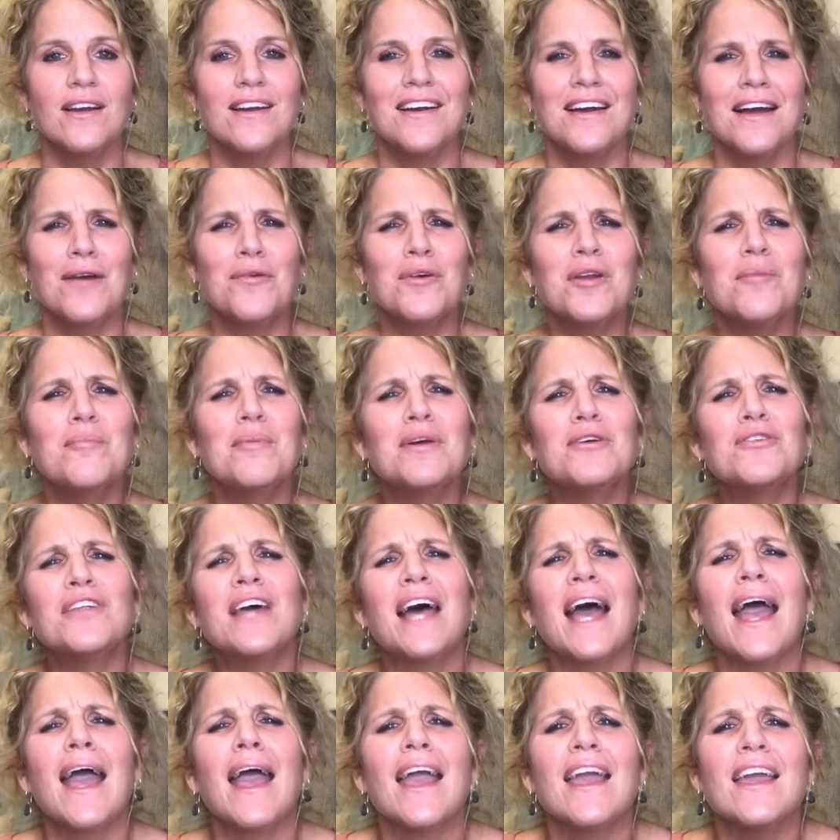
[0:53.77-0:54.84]
I want to build a
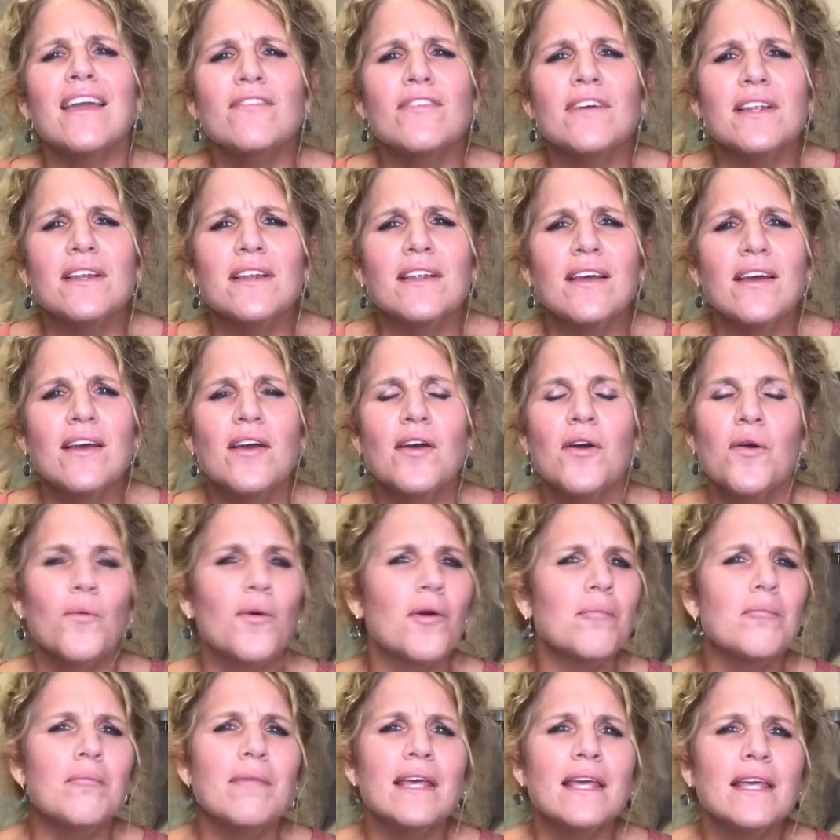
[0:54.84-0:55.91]
haven where
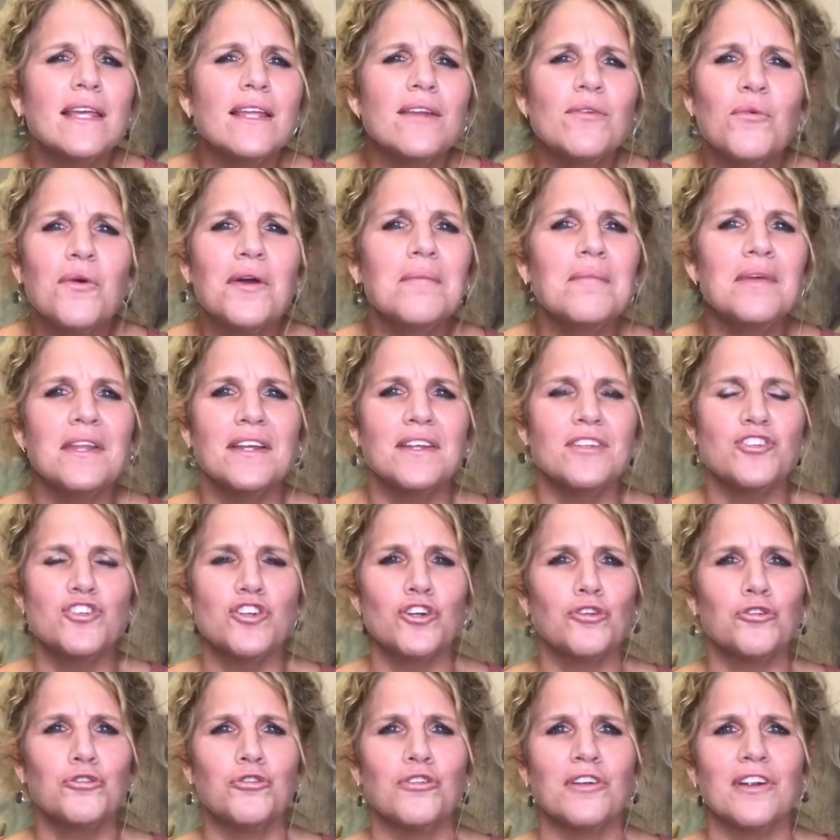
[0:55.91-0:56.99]
men, women, and
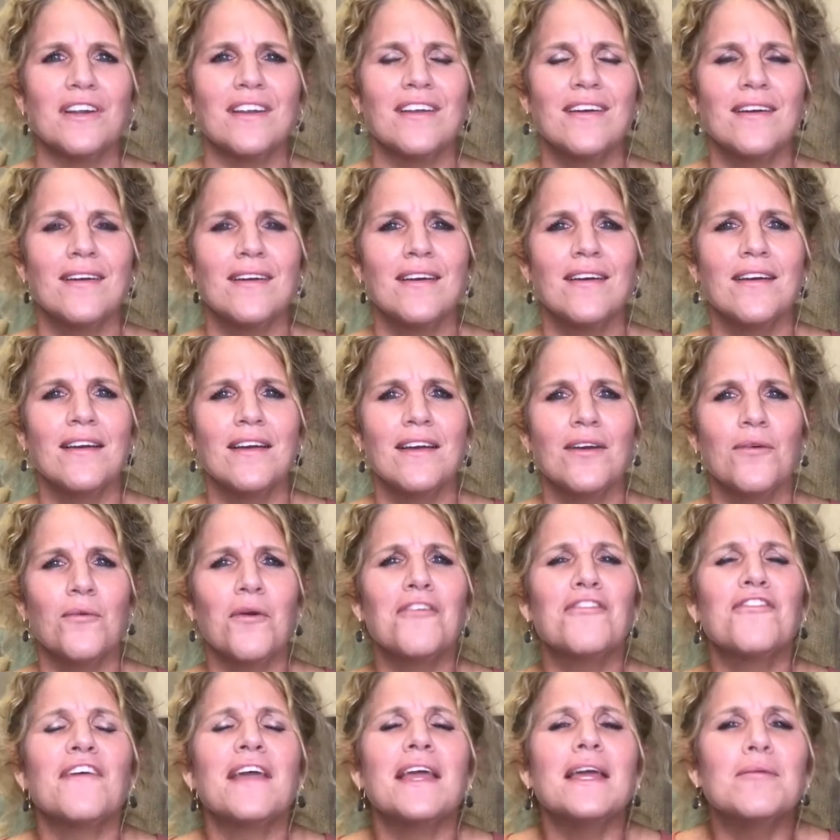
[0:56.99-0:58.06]
children, where
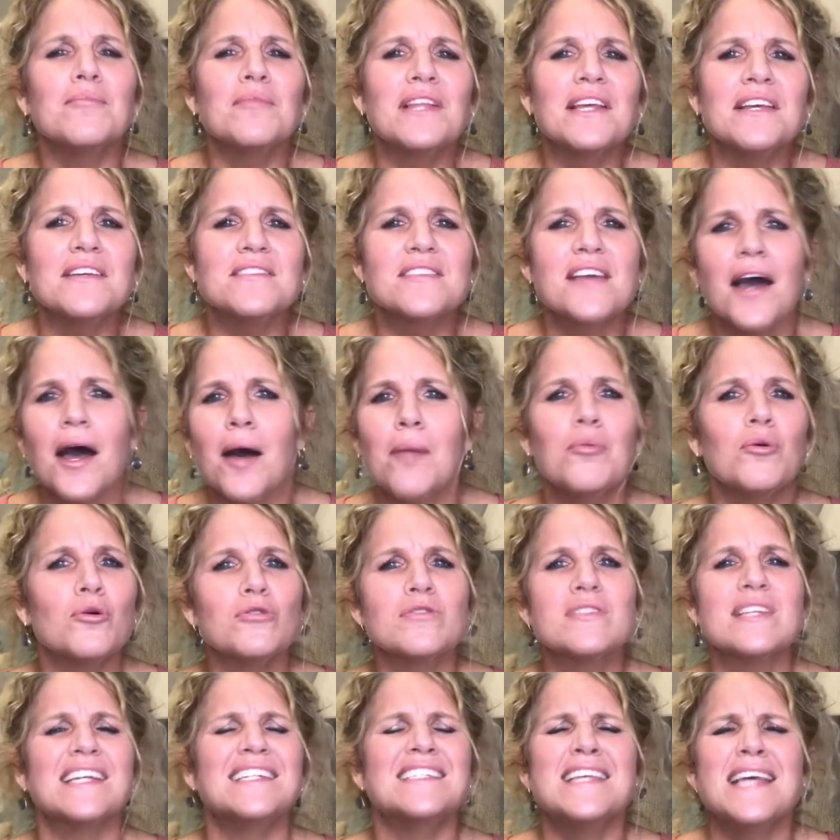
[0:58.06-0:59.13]
families,
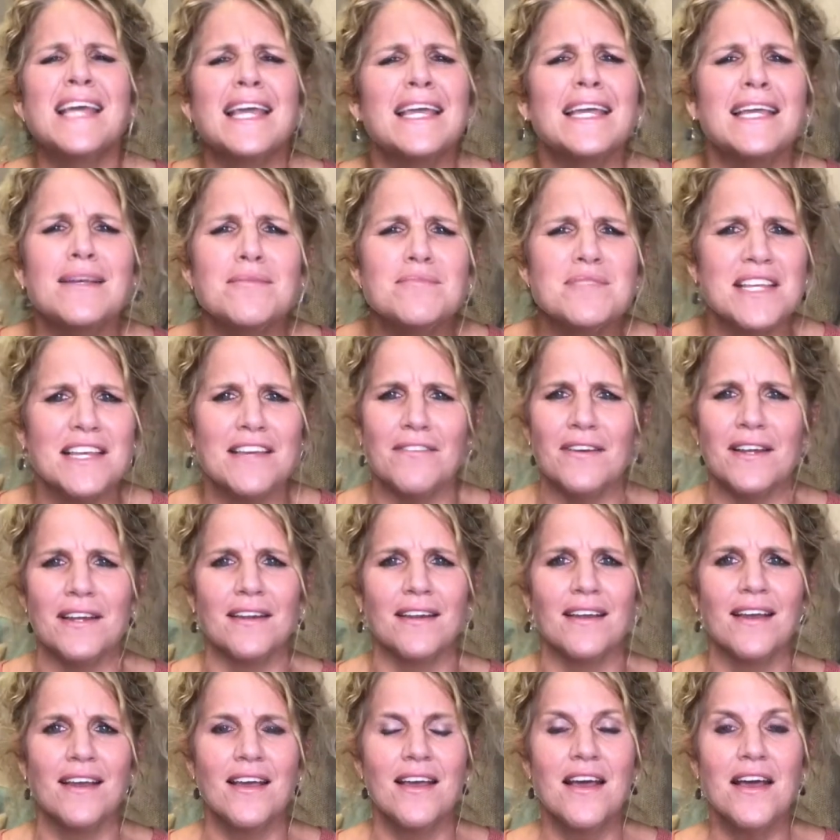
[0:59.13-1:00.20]
couples, and teens even,
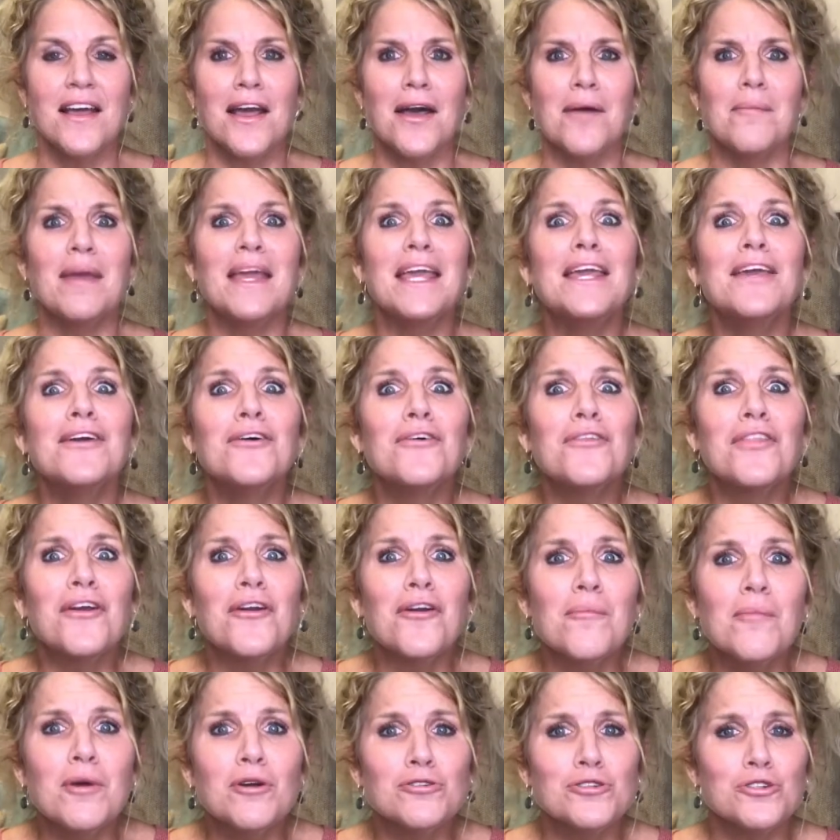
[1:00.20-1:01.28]
come heal their
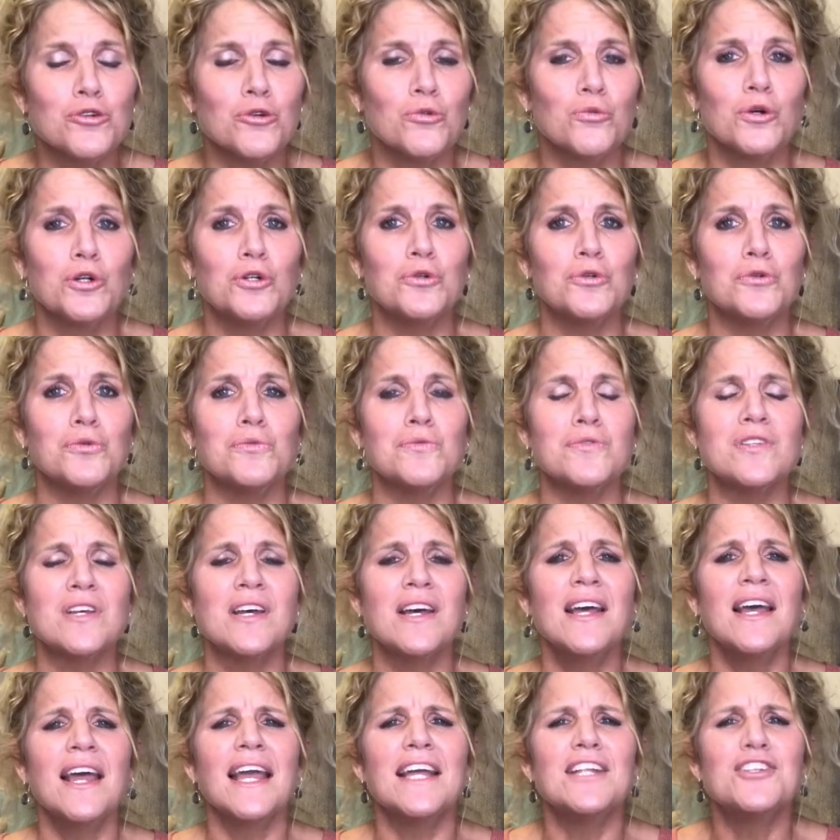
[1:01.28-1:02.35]
emotional wounds
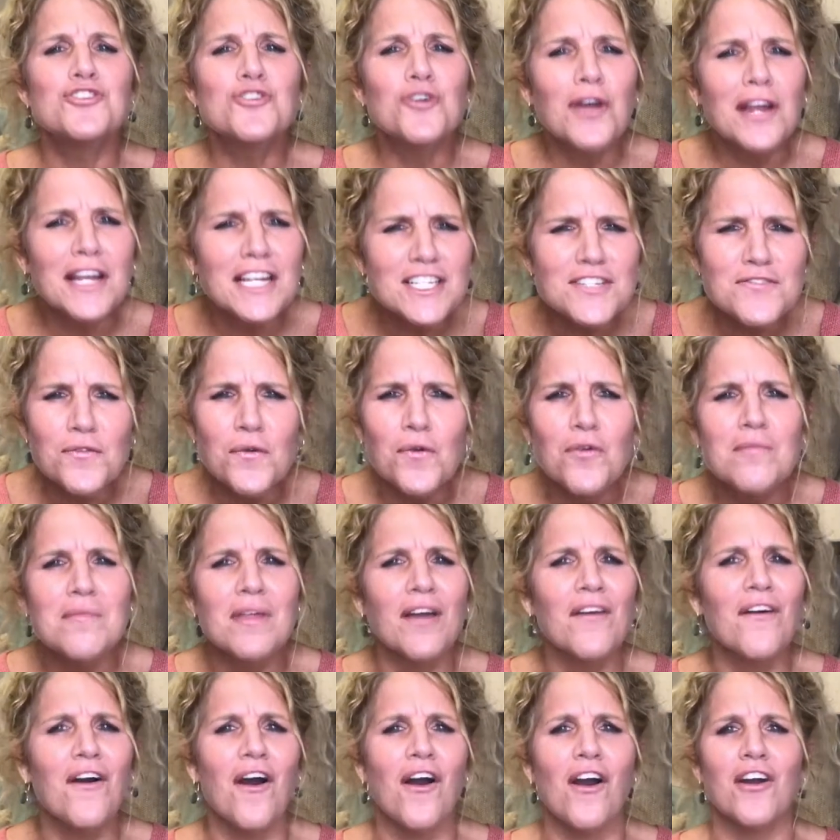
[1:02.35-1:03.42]
and transform
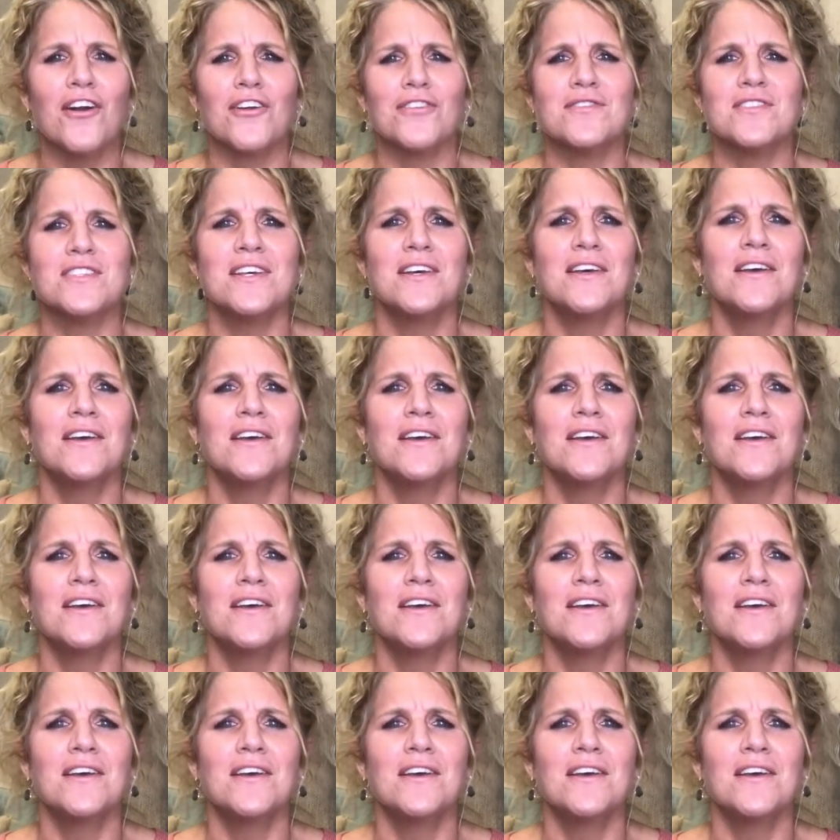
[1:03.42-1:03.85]
their hearts,